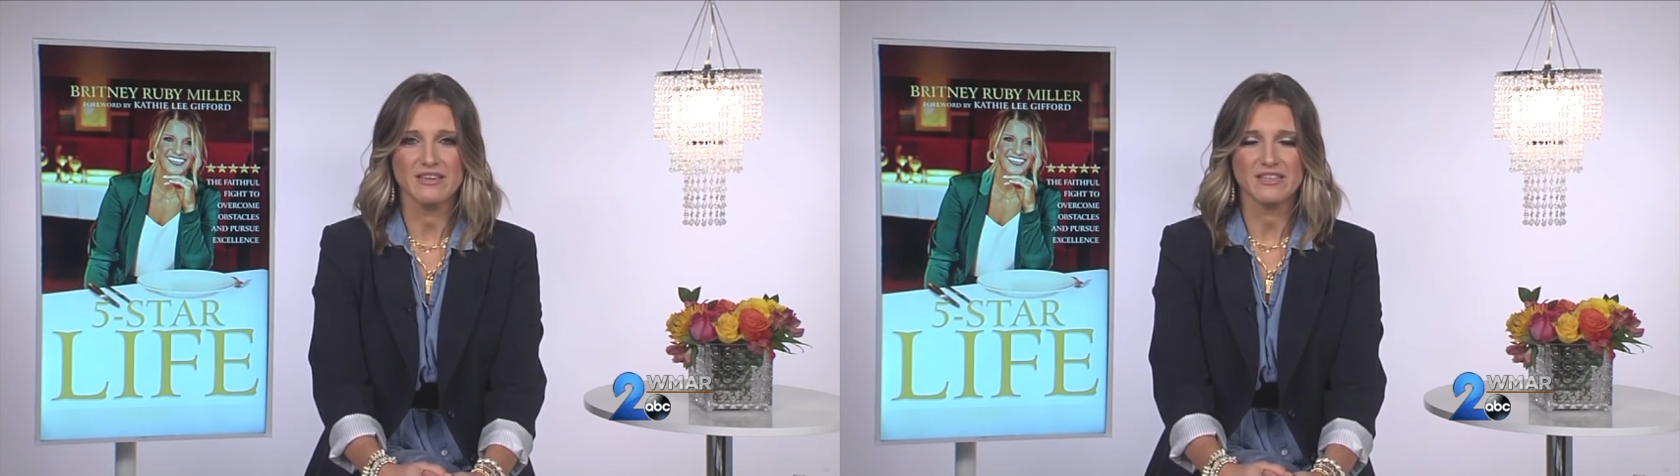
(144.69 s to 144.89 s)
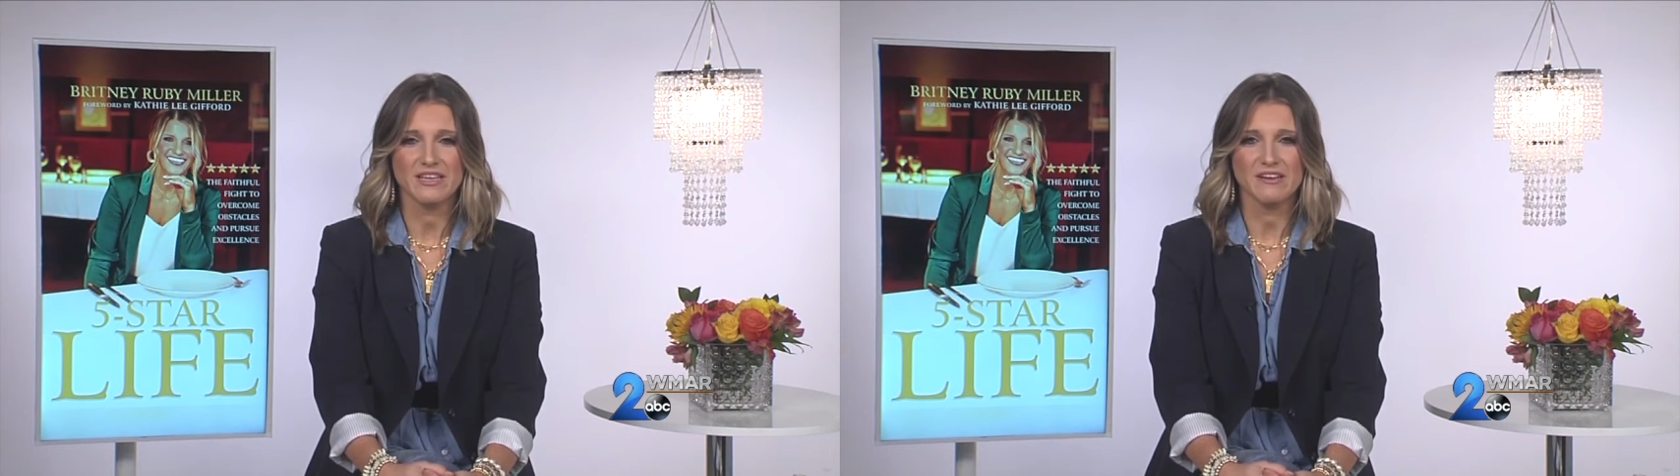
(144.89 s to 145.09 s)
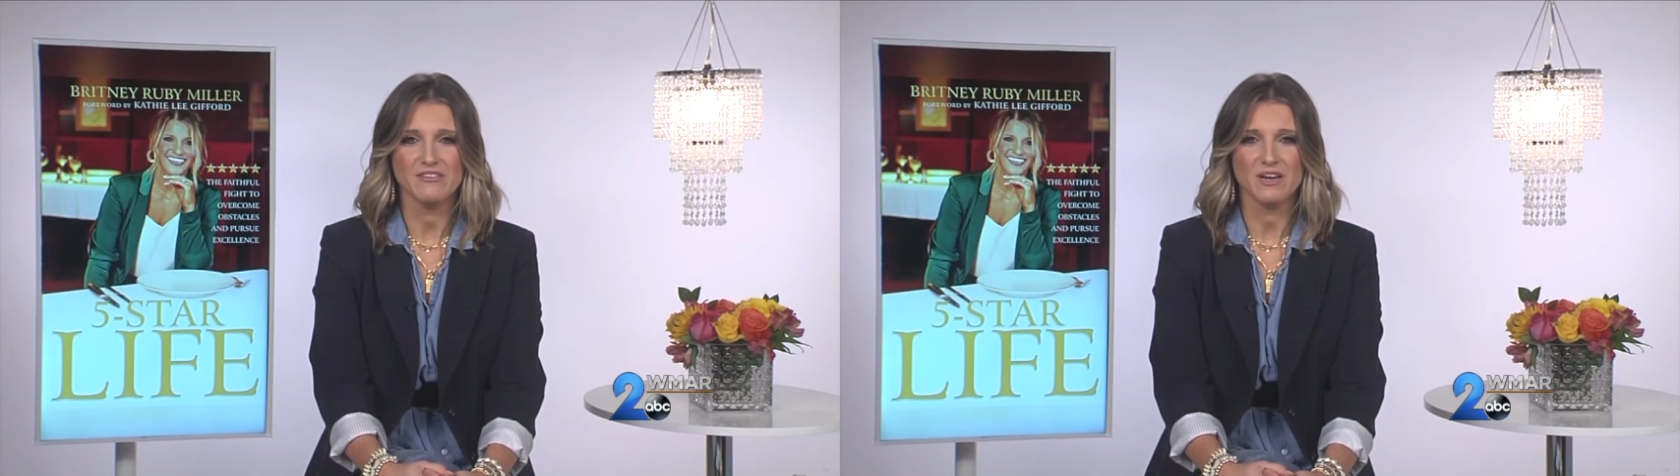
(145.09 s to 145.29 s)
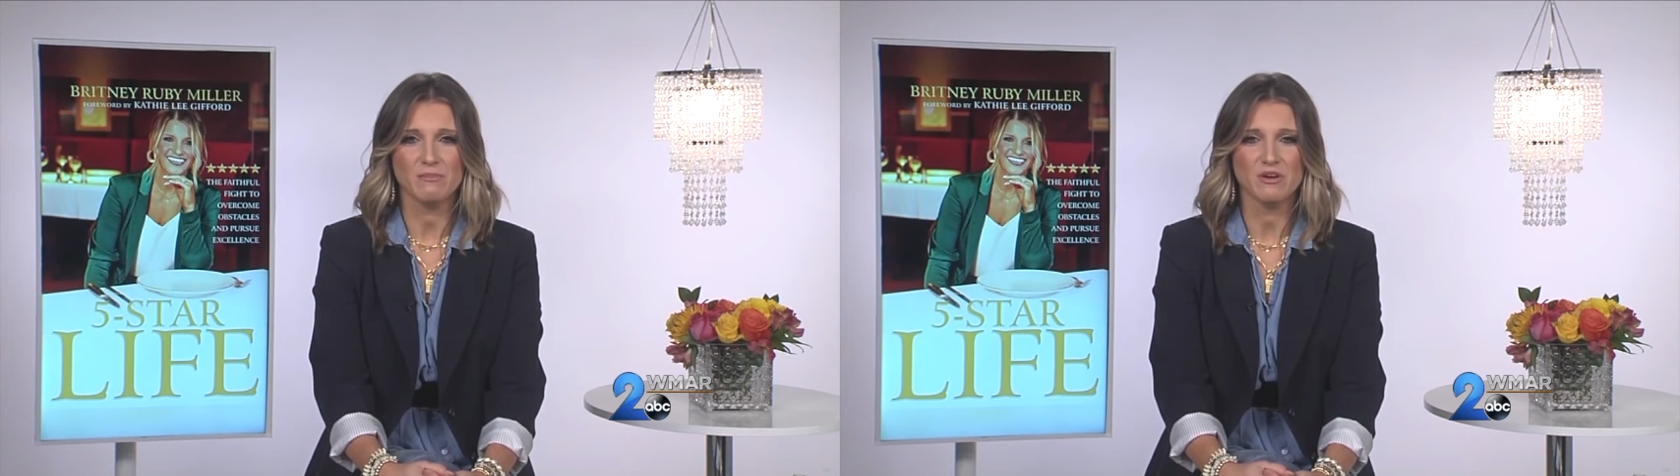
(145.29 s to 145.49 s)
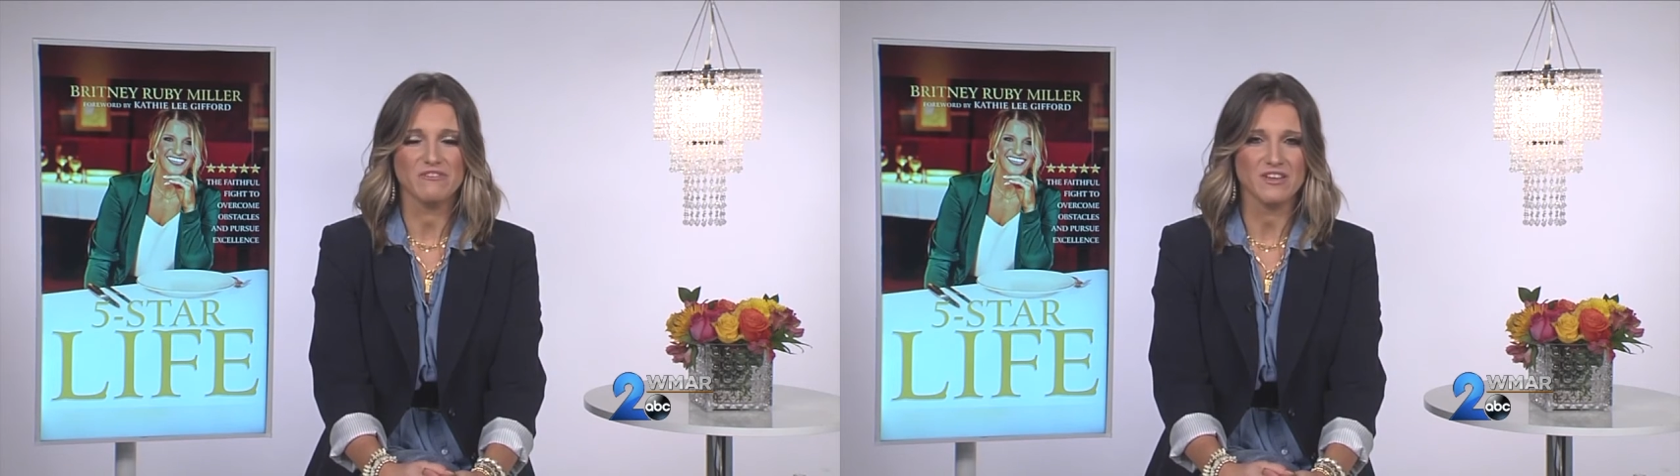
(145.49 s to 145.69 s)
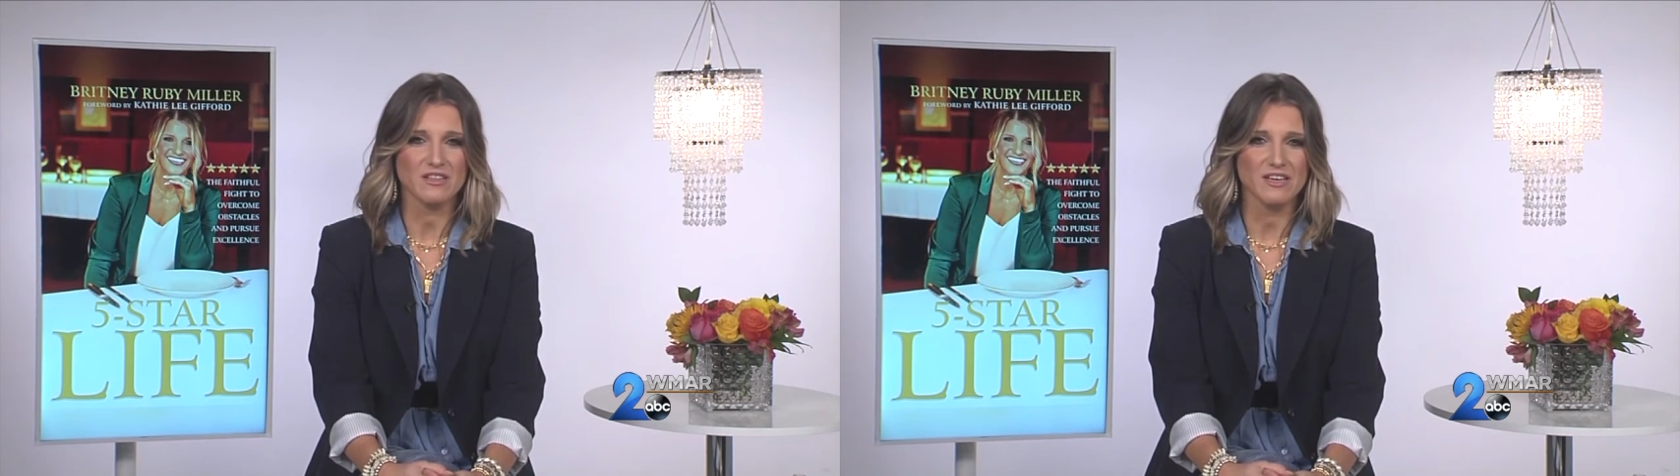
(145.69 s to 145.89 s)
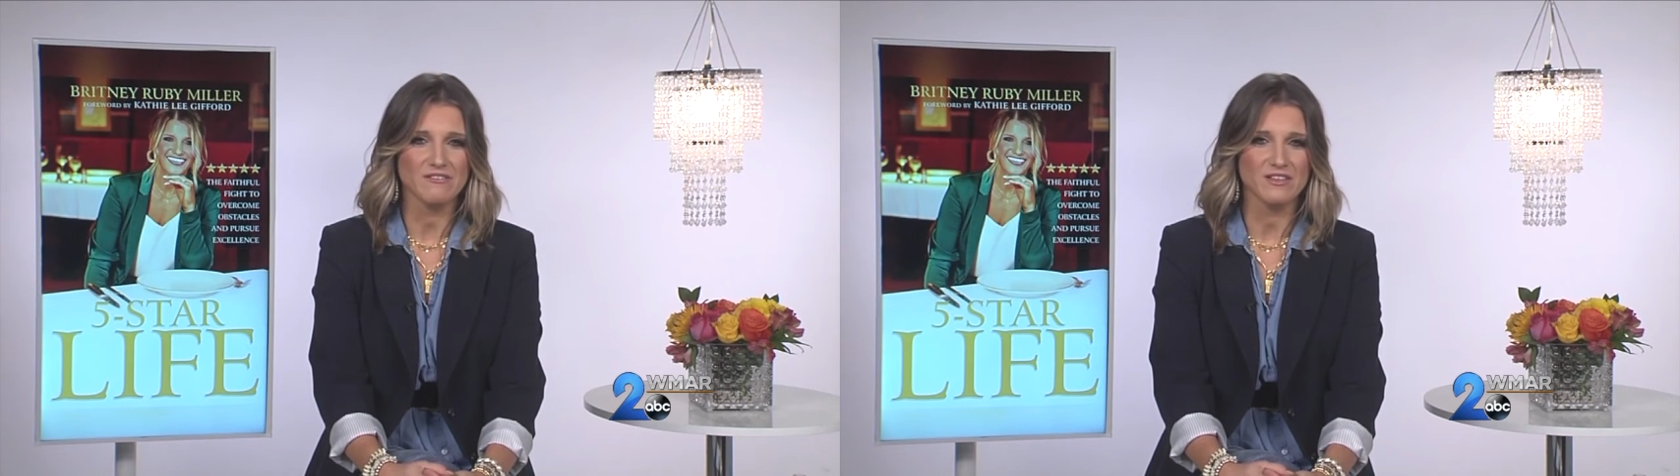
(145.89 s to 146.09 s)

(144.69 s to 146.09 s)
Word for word: think that I've got a perfect life,